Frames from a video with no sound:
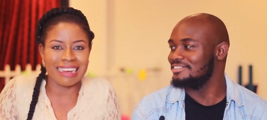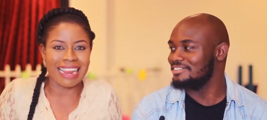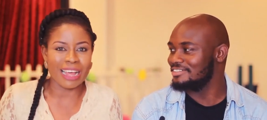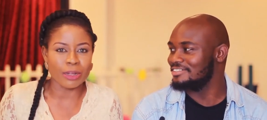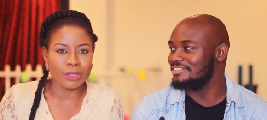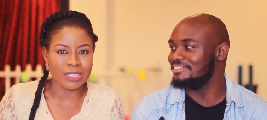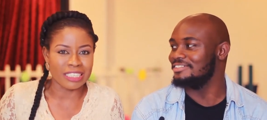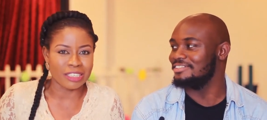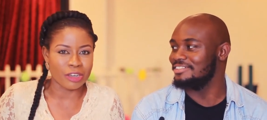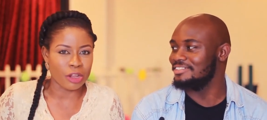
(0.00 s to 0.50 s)

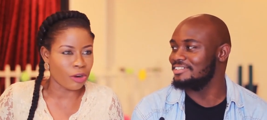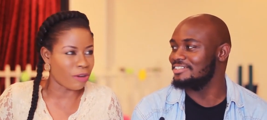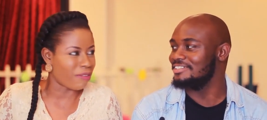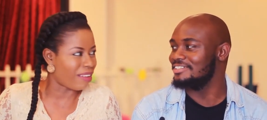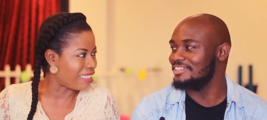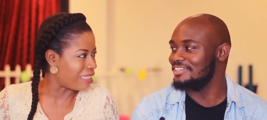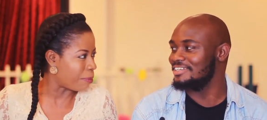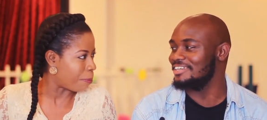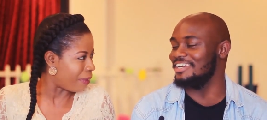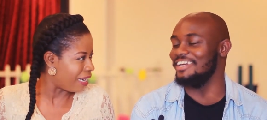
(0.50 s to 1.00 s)
Speaker 1: louding all over
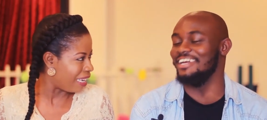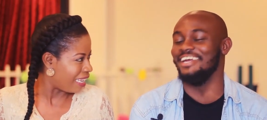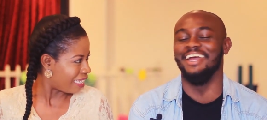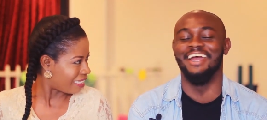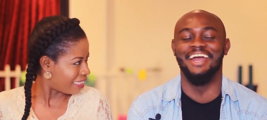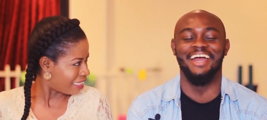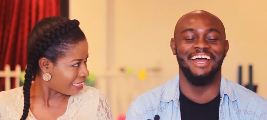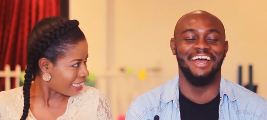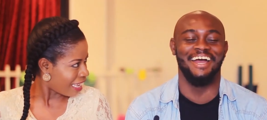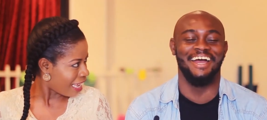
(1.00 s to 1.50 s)
the
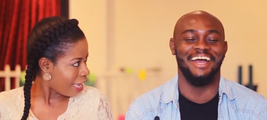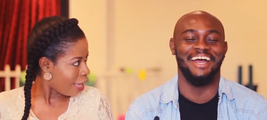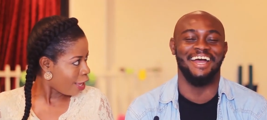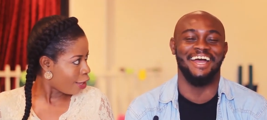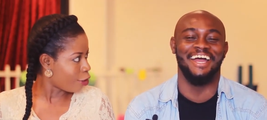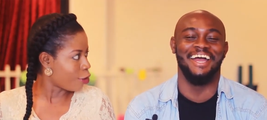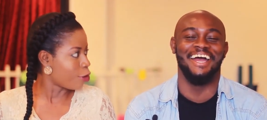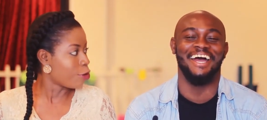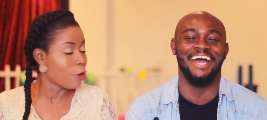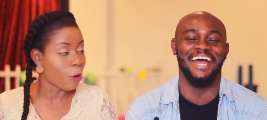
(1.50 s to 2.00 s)
place?
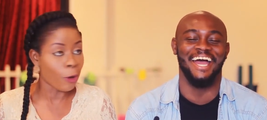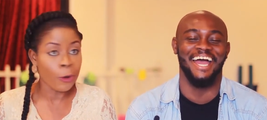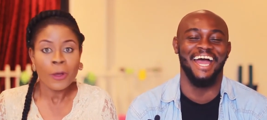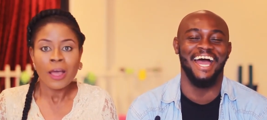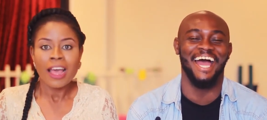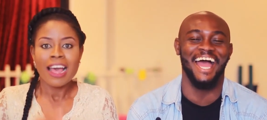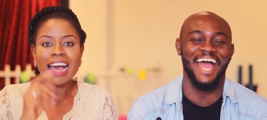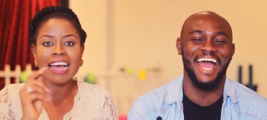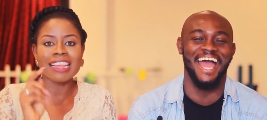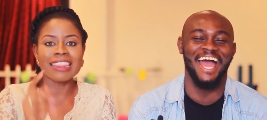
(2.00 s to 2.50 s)
You know.
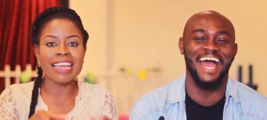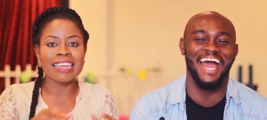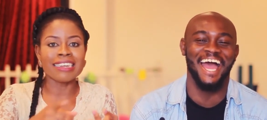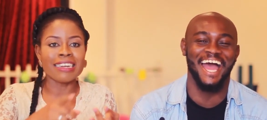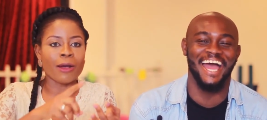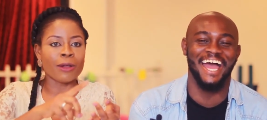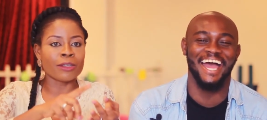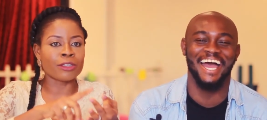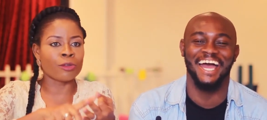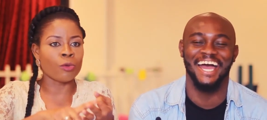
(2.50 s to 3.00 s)
And then there
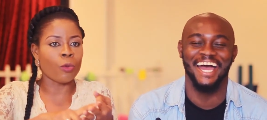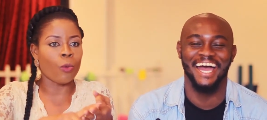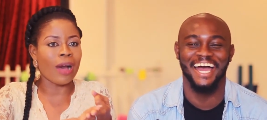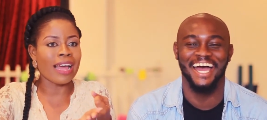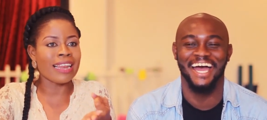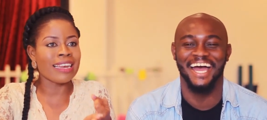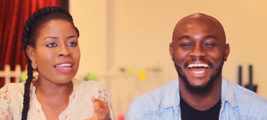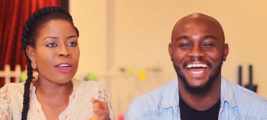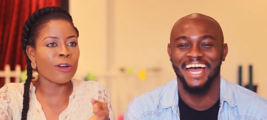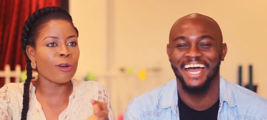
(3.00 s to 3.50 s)
was
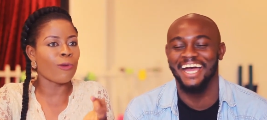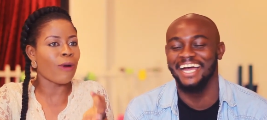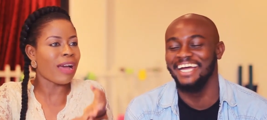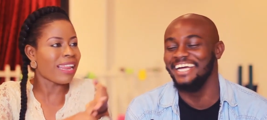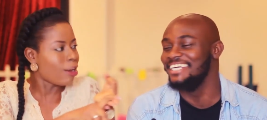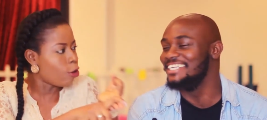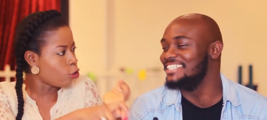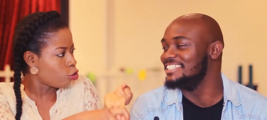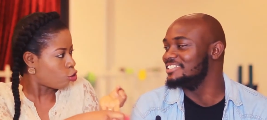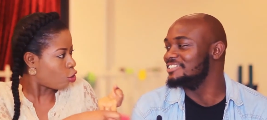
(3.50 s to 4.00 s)
Wale
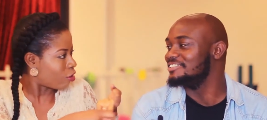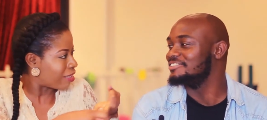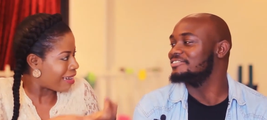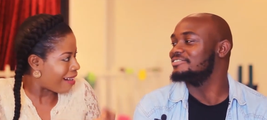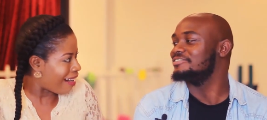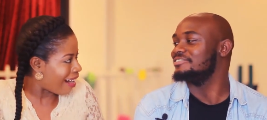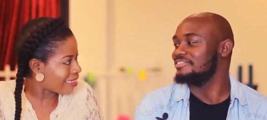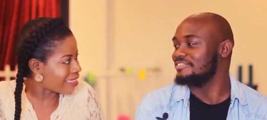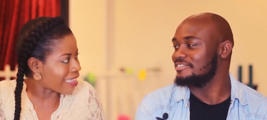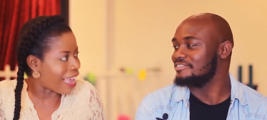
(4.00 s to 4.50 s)
Ojo's
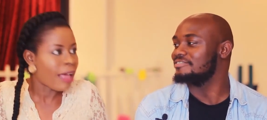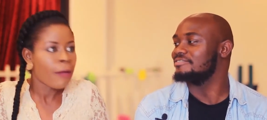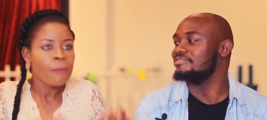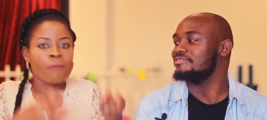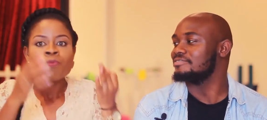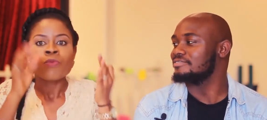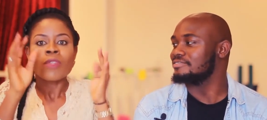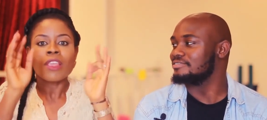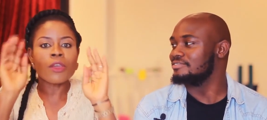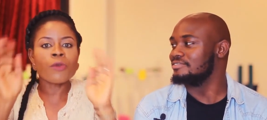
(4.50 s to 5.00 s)
character.
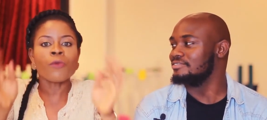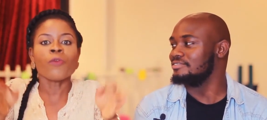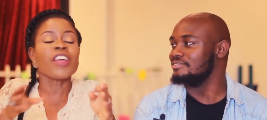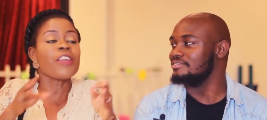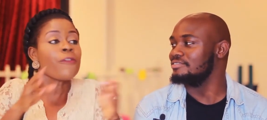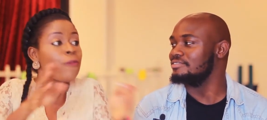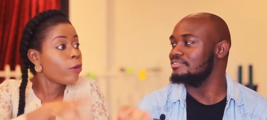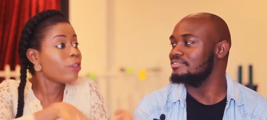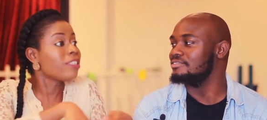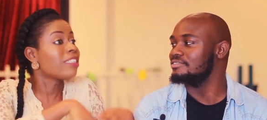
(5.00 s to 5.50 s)

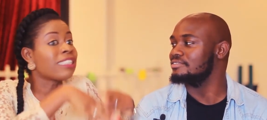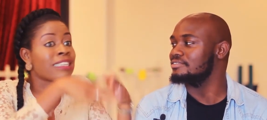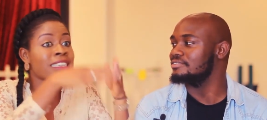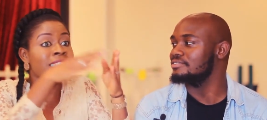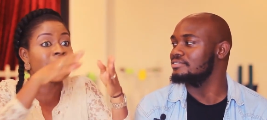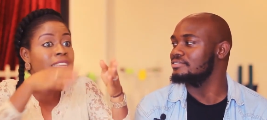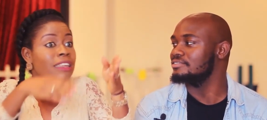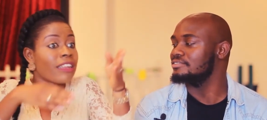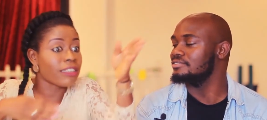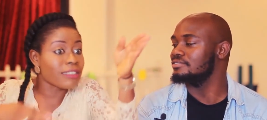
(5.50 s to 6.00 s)
Even the